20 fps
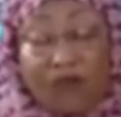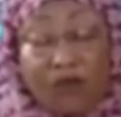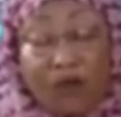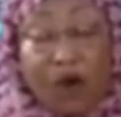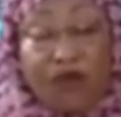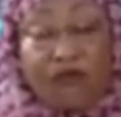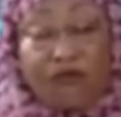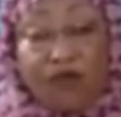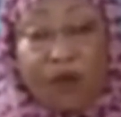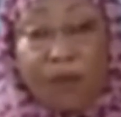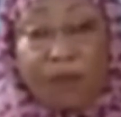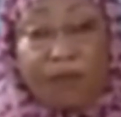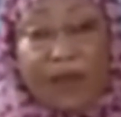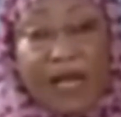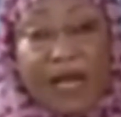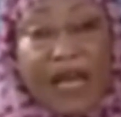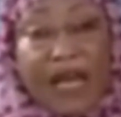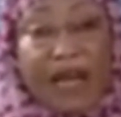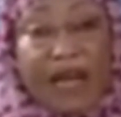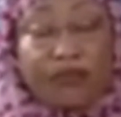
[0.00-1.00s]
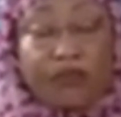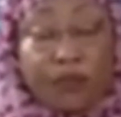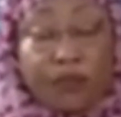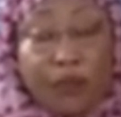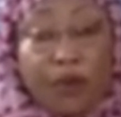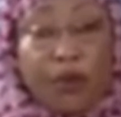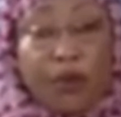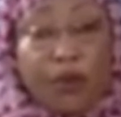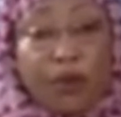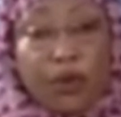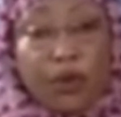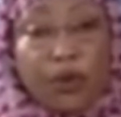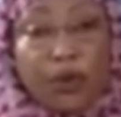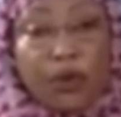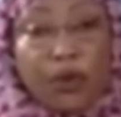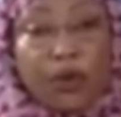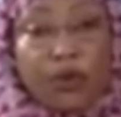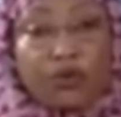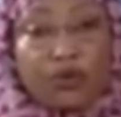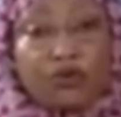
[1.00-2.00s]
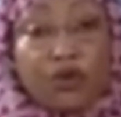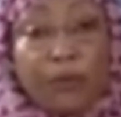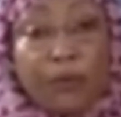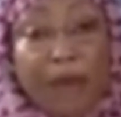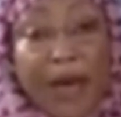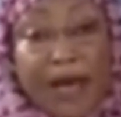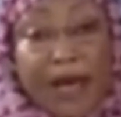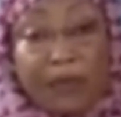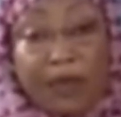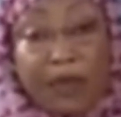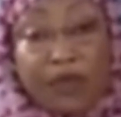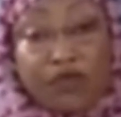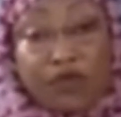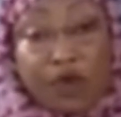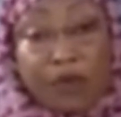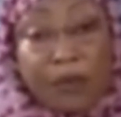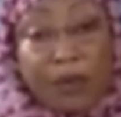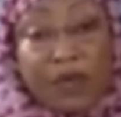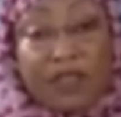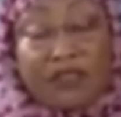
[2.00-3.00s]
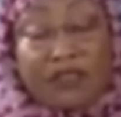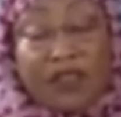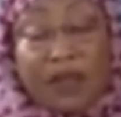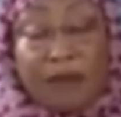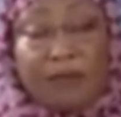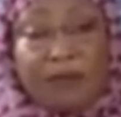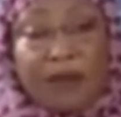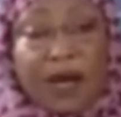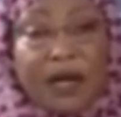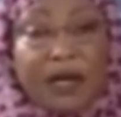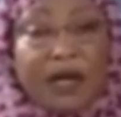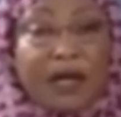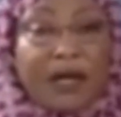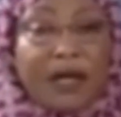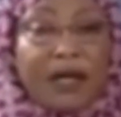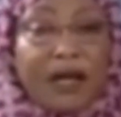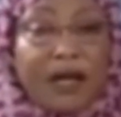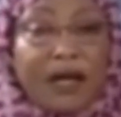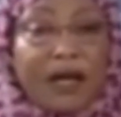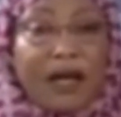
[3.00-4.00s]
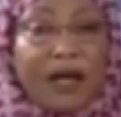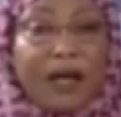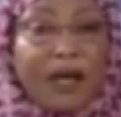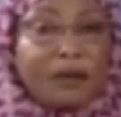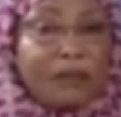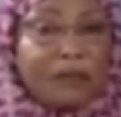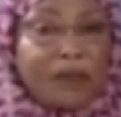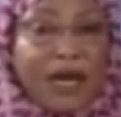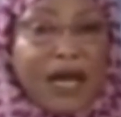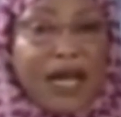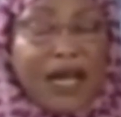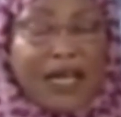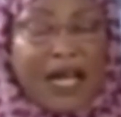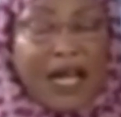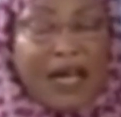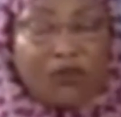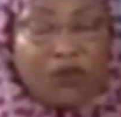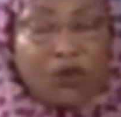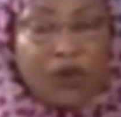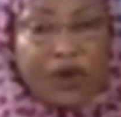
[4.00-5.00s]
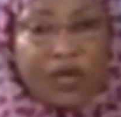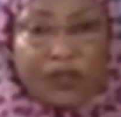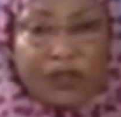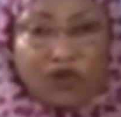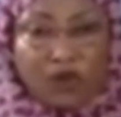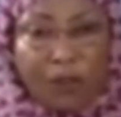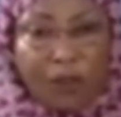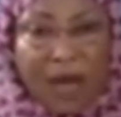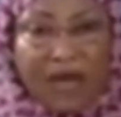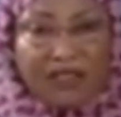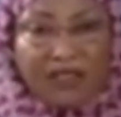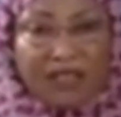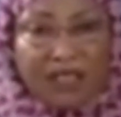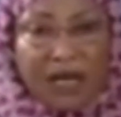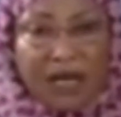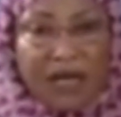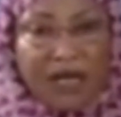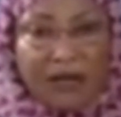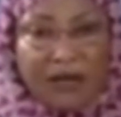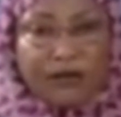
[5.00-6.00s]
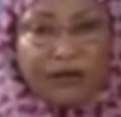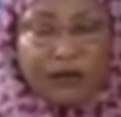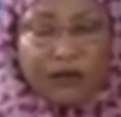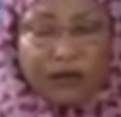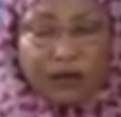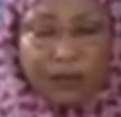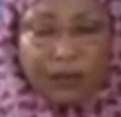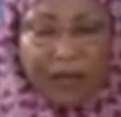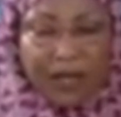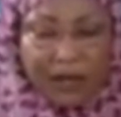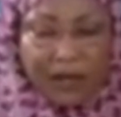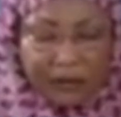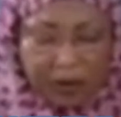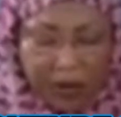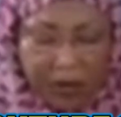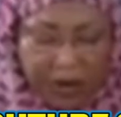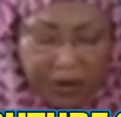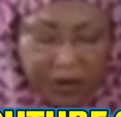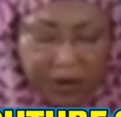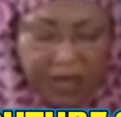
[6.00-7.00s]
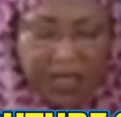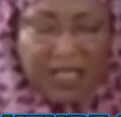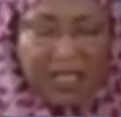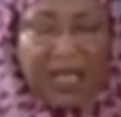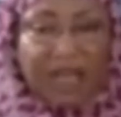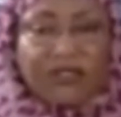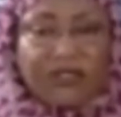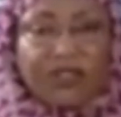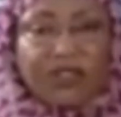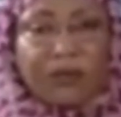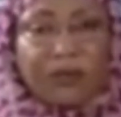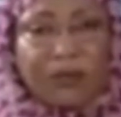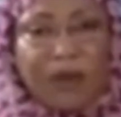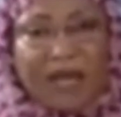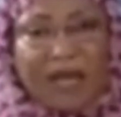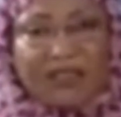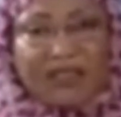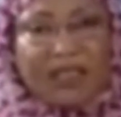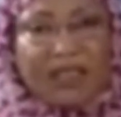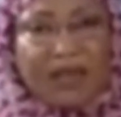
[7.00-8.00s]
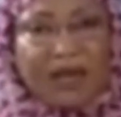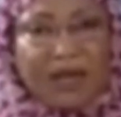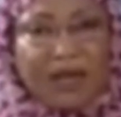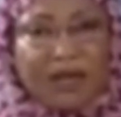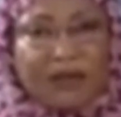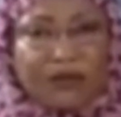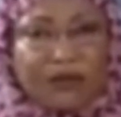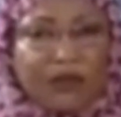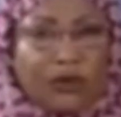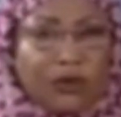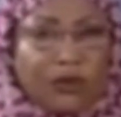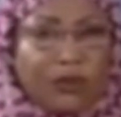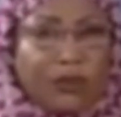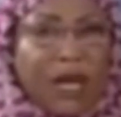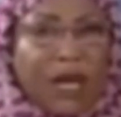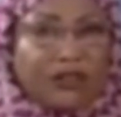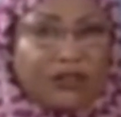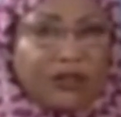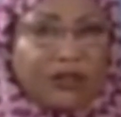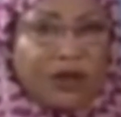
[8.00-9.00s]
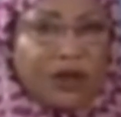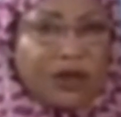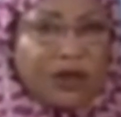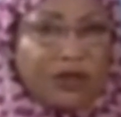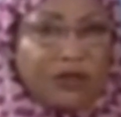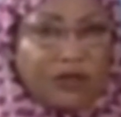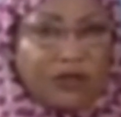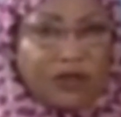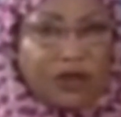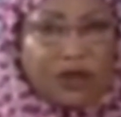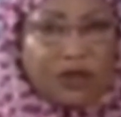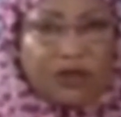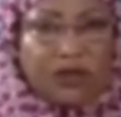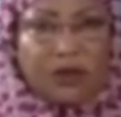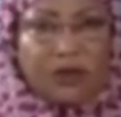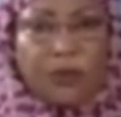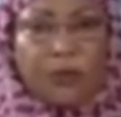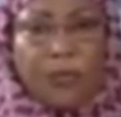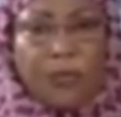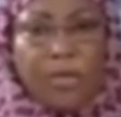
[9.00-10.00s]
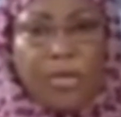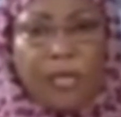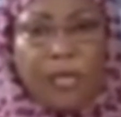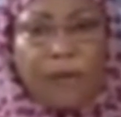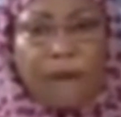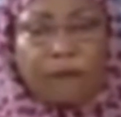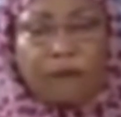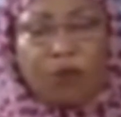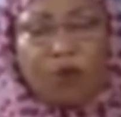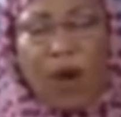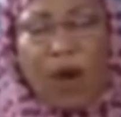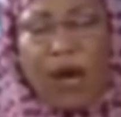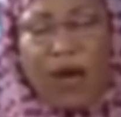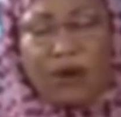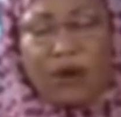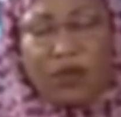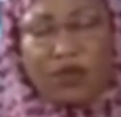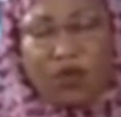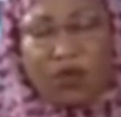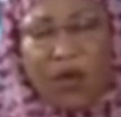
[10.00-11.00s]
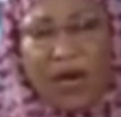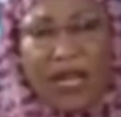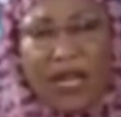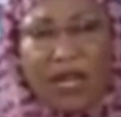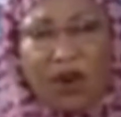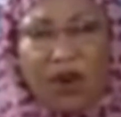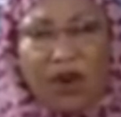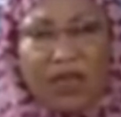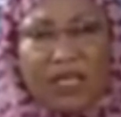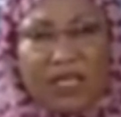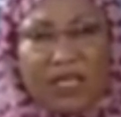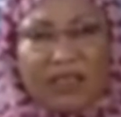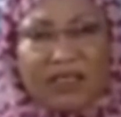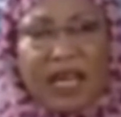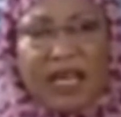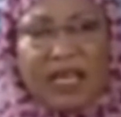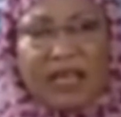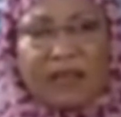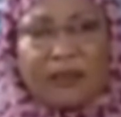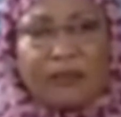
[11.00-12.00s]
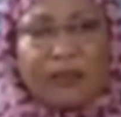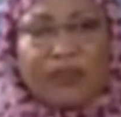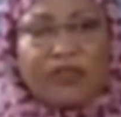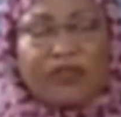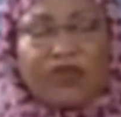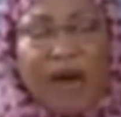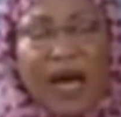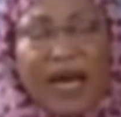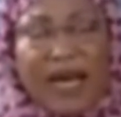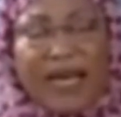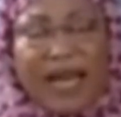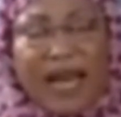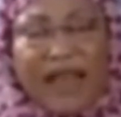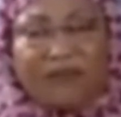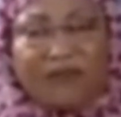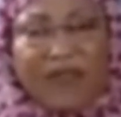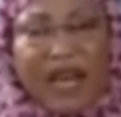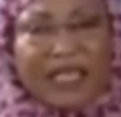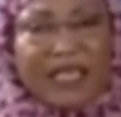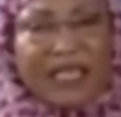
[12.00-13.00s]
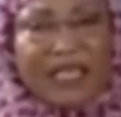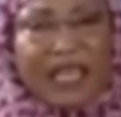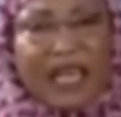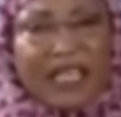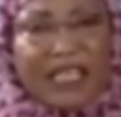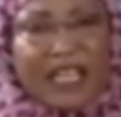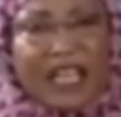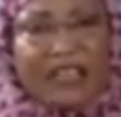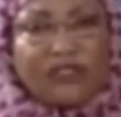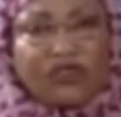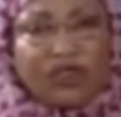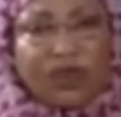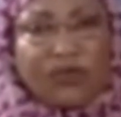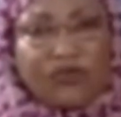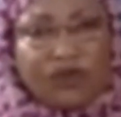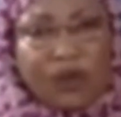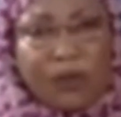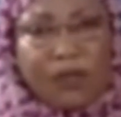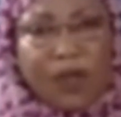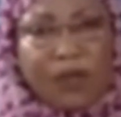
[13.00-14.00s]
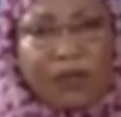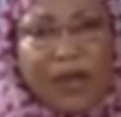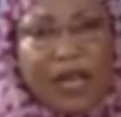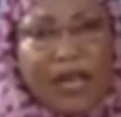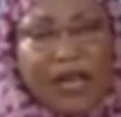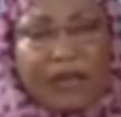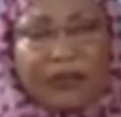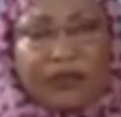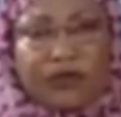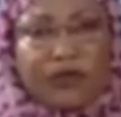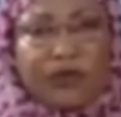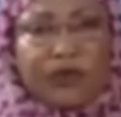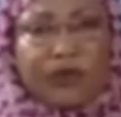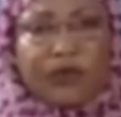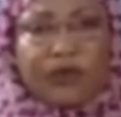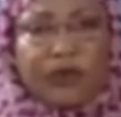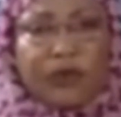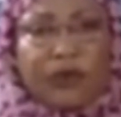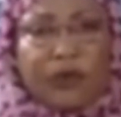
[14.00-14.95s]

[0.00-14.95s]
gone from pillar to pole to beg me to please come back. But I can't go into personal issues, because when you indulge in personal issues, personal insults, you are not only condescending, but you are diverting attention from the main issues,